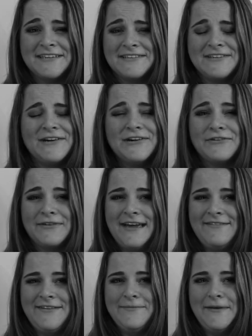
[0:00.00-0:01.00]
it's all
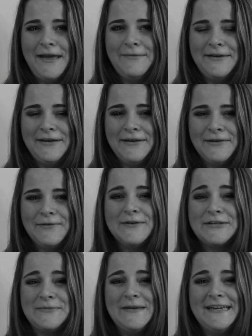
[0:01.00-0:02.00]
gravy, baby.
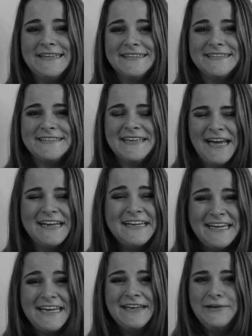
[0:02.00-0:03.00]
Which means, I
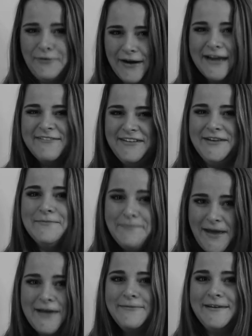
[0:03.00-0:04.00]
need gravy,
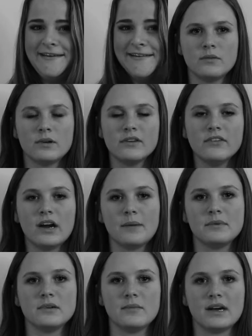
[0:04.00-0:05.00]
baby. Whatever
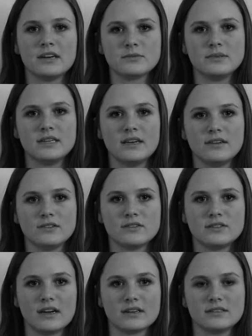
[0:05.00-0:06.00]
happened to mashed potatoes
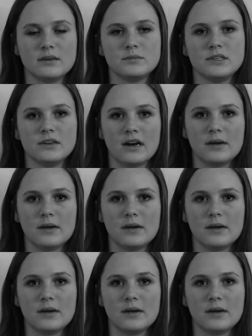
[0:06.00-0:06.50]
stacked up to your